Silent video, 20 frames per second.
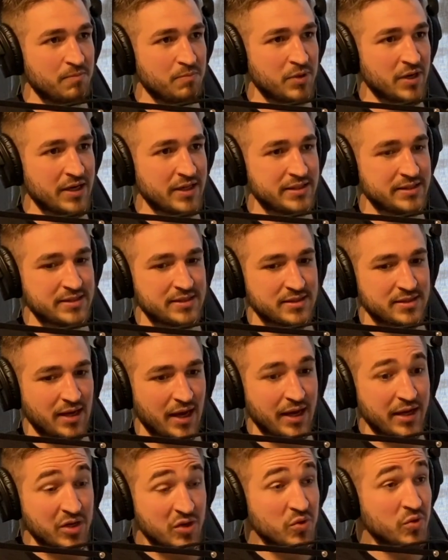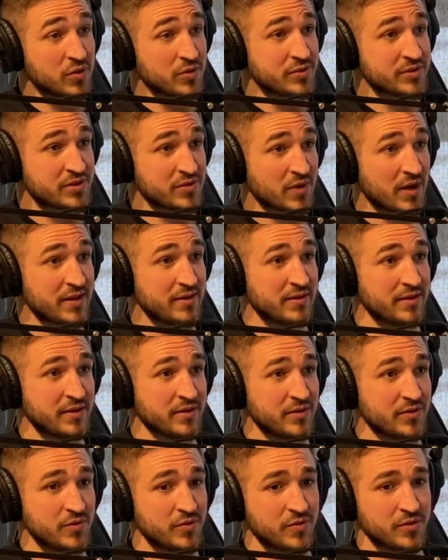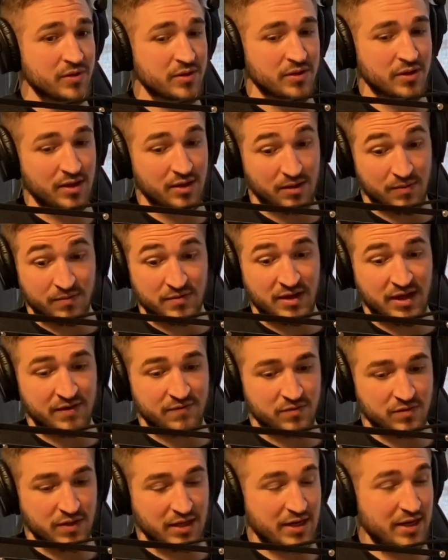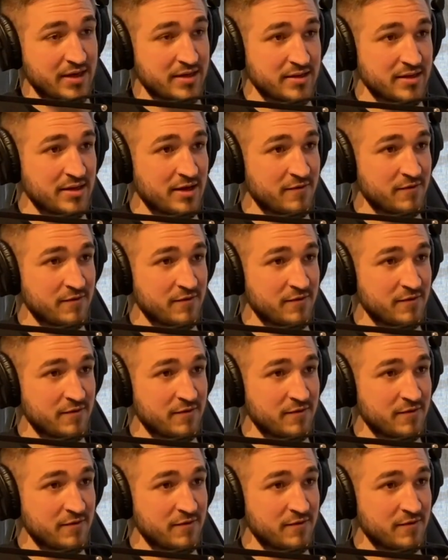But I knew it was the right thing to do, and I'm thankful that I did.